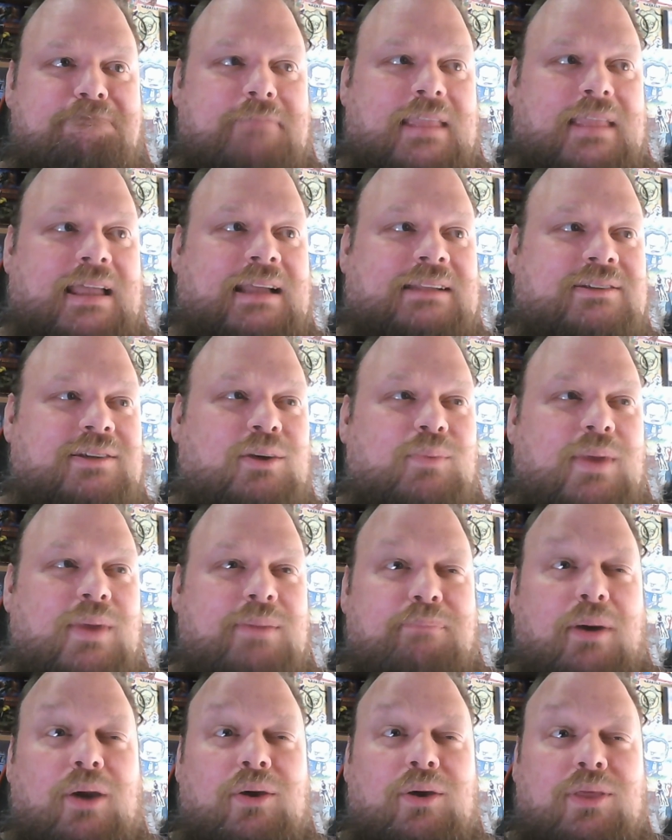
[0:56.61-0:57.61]
And so
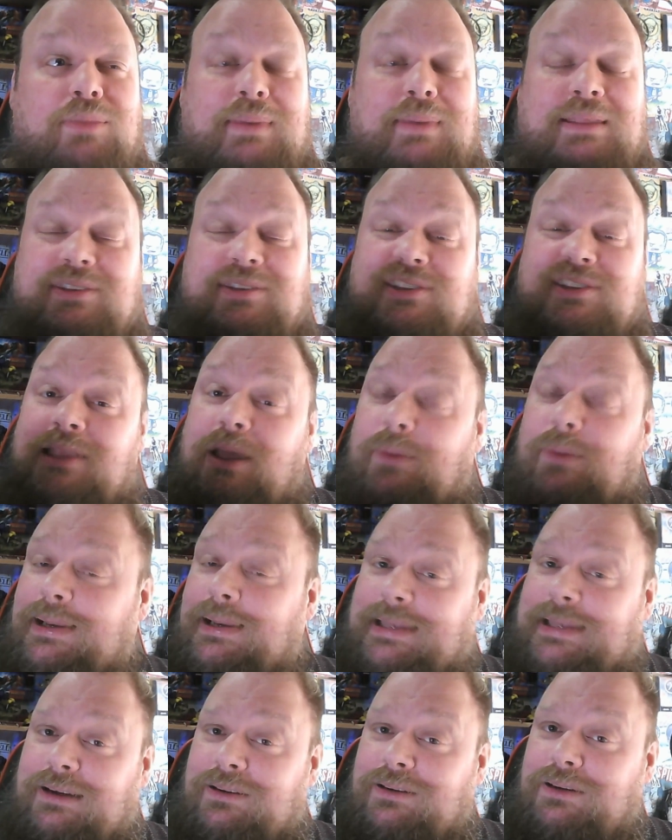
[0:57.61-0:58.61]
we've both been
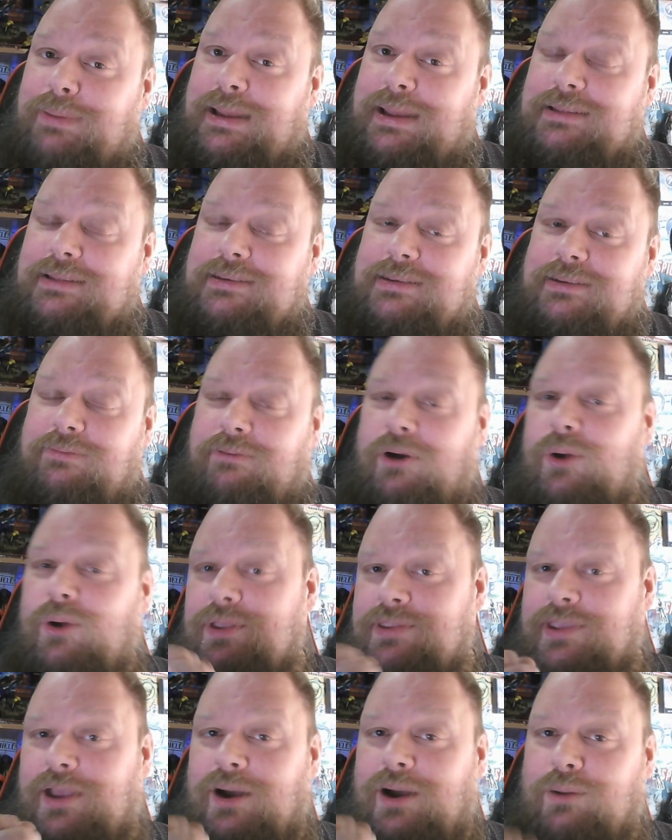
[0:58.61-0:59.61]
slowing down a bit,
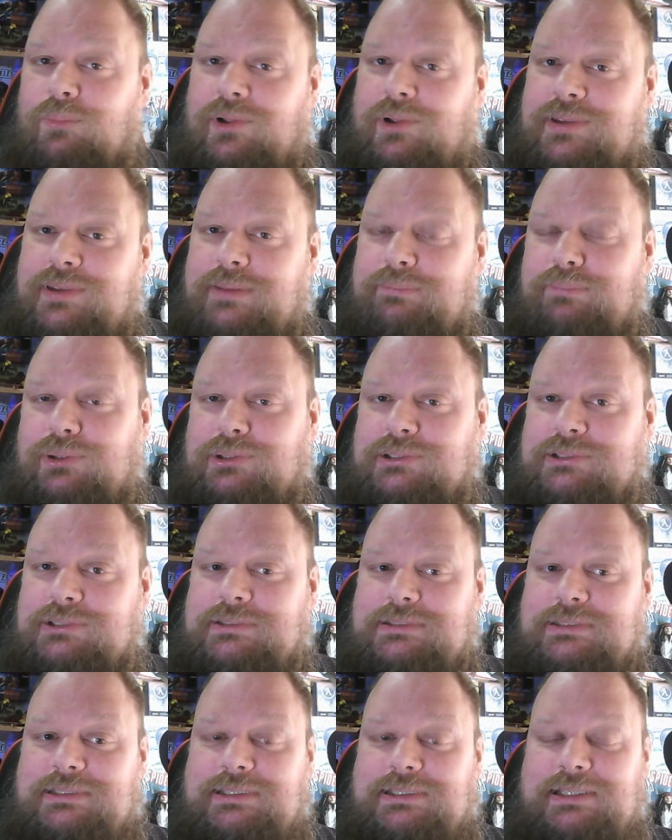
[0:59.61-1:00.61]
focusing on what's
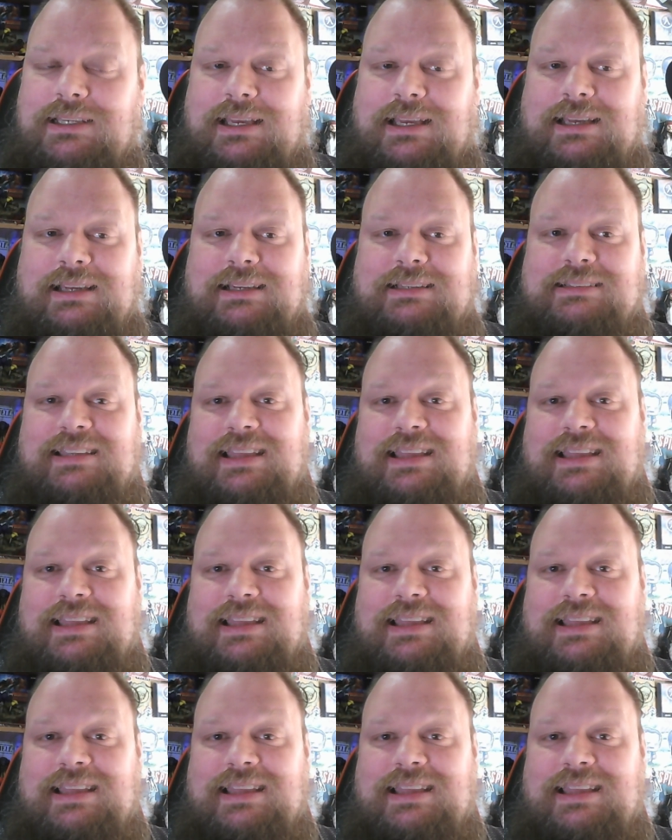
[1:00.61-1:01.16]
important. And